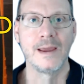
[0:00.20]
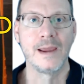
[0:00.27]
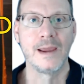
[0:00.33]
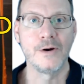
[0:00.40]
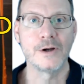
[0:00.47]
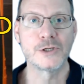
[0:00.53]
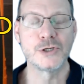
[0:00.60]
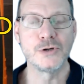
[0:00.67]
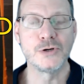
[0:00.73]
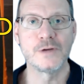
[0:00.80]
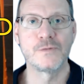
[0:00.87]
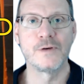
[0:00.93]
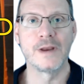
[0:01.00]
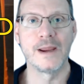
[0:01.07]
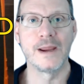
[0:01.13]
Here are two
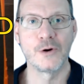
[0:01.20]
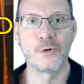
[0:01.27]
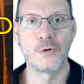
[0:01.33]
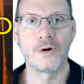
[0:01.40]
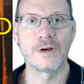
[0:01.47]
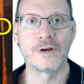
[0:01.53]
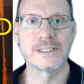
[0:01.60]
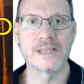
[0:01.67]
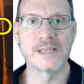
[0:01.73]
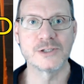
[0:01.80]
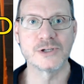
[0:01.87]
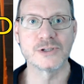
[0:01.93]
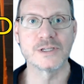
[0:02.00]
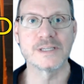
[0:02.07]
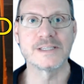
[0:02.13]
different air quality
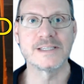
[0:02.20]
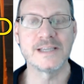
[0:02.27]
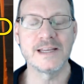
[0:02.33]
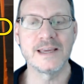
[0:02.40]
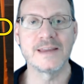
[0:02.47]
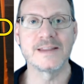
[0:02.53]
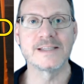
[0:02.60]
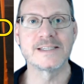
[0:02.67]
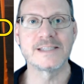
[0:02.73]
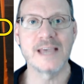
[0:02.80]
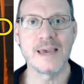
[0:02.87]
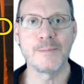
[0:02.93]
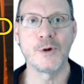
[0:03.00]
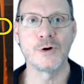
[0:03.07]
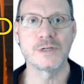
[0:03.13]
sensors sitting in the
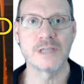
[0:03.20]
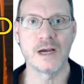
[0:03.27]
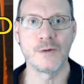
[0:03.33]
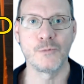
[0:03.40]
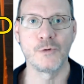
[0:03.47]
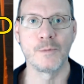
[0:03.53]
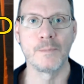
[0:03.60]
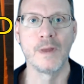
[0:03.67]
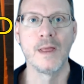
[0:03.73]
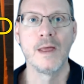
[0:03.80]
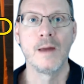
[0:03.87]
same hotel room,